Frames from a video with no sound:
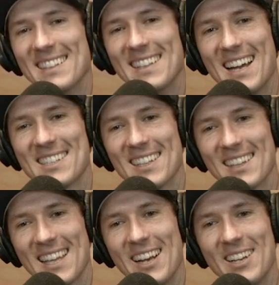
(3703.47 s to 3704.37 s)
That's
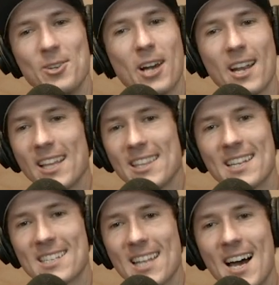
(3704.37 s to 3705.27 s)
hilarious. Yeah, you got to let
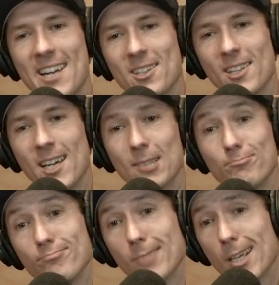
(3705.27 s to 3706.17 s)
fantastic. that slide. You're like,
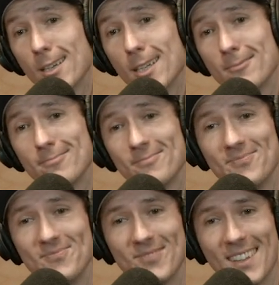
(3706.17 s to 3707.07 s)
all right.
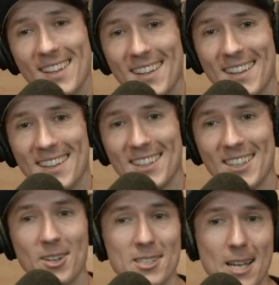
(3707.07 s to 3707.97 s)
Yeah.
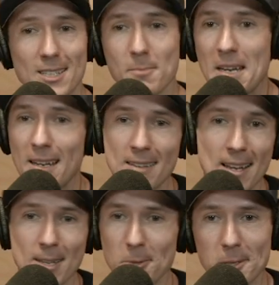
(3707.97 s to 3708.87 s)
You know, he's not demeaning
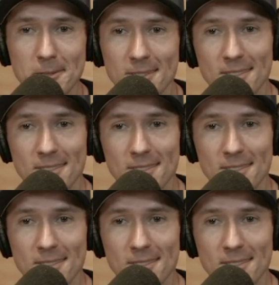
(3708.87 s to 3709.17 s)
anyone.